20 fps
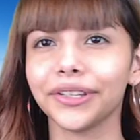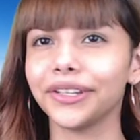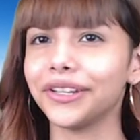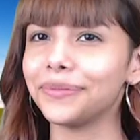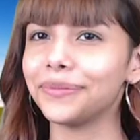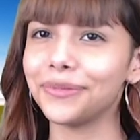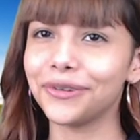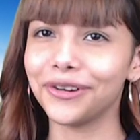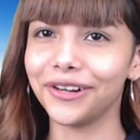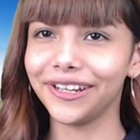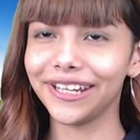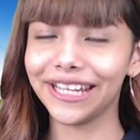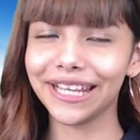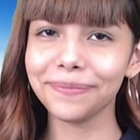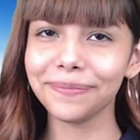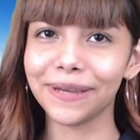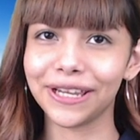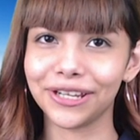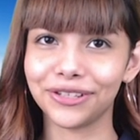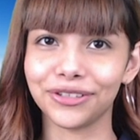Good
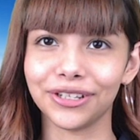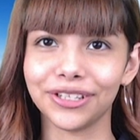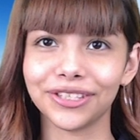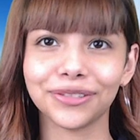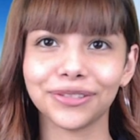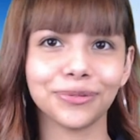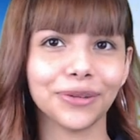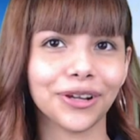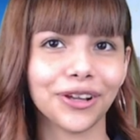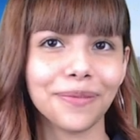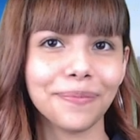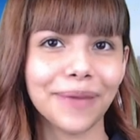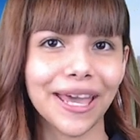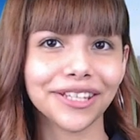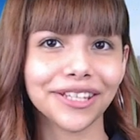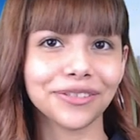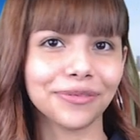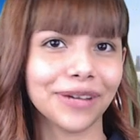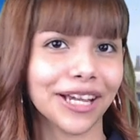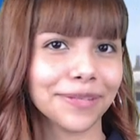morning, Patriots. Welcome
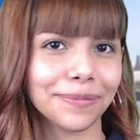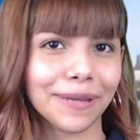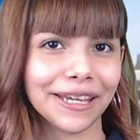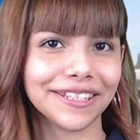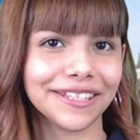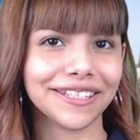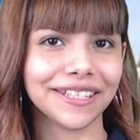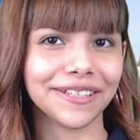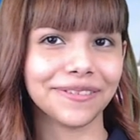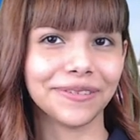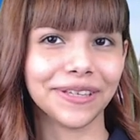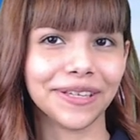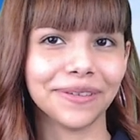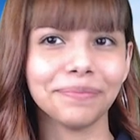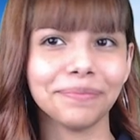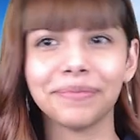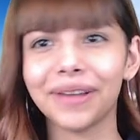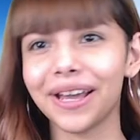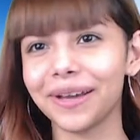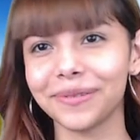back to Rex Pines T V.
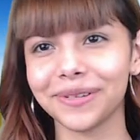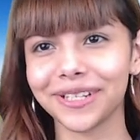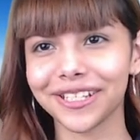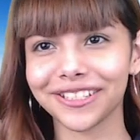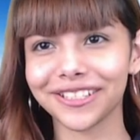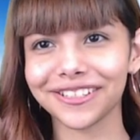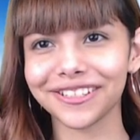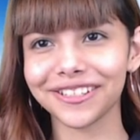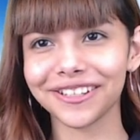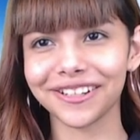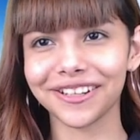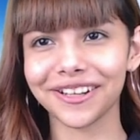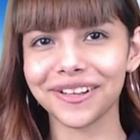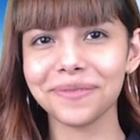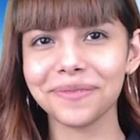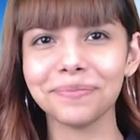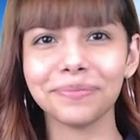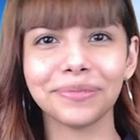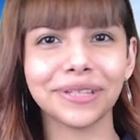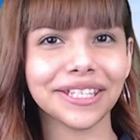I'm Araso
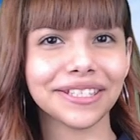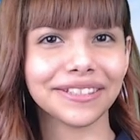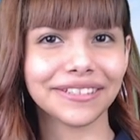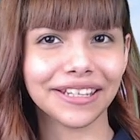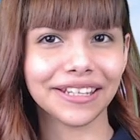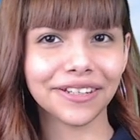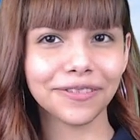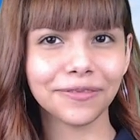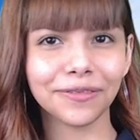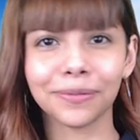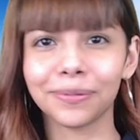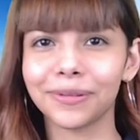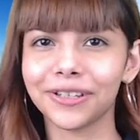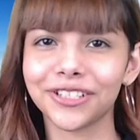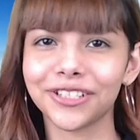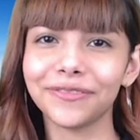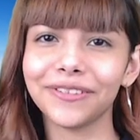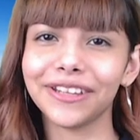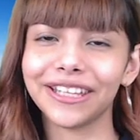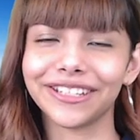Cerca. Please stand for a
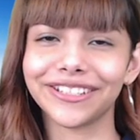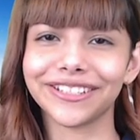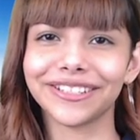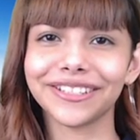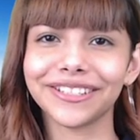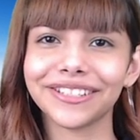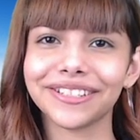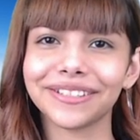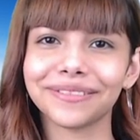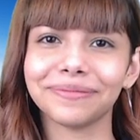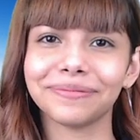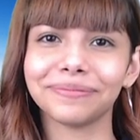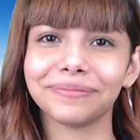Pledge of Allegiance.